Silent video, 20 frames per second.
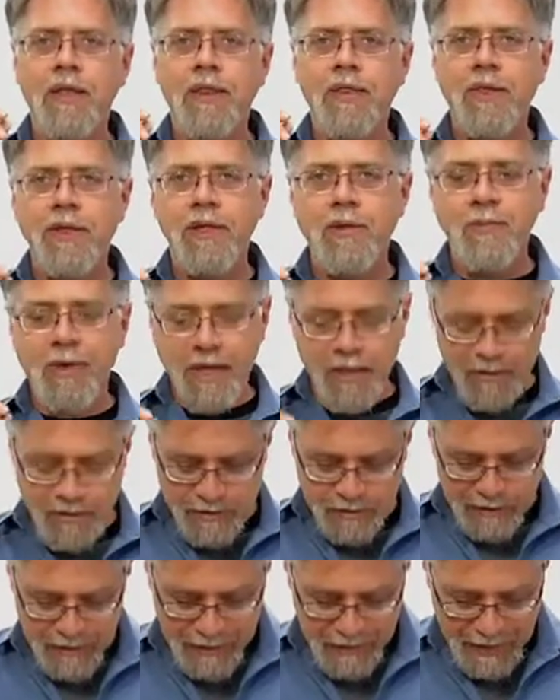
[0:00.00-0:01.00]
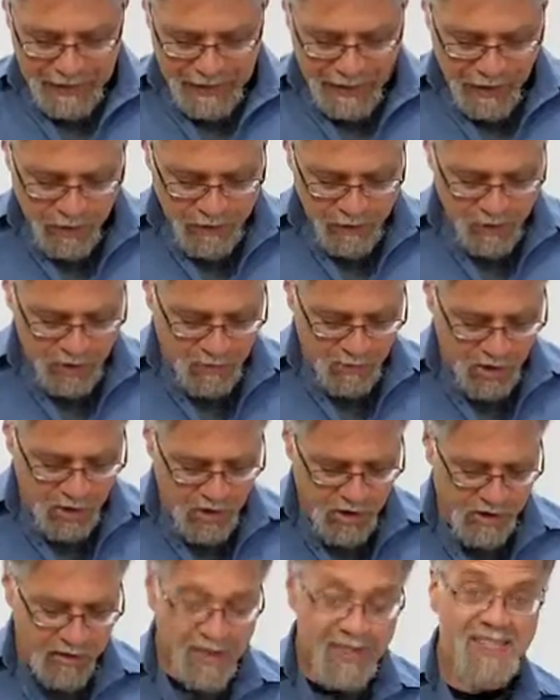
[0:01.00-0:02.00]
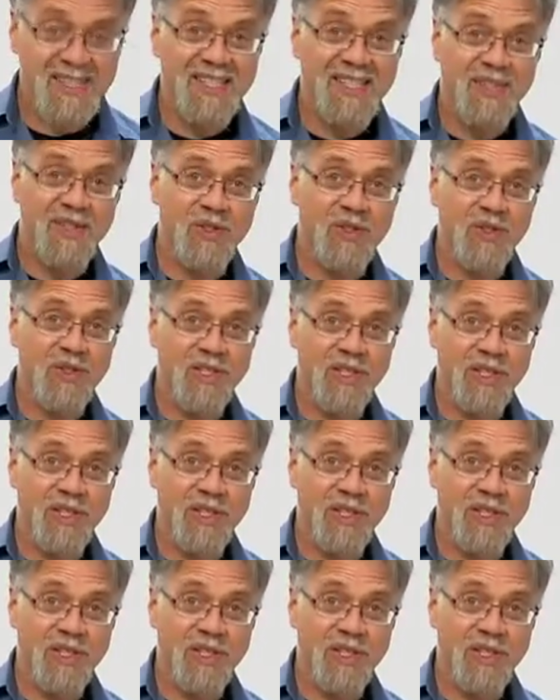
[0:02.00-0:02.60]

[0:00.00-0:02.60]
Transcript: Think about how small this sensor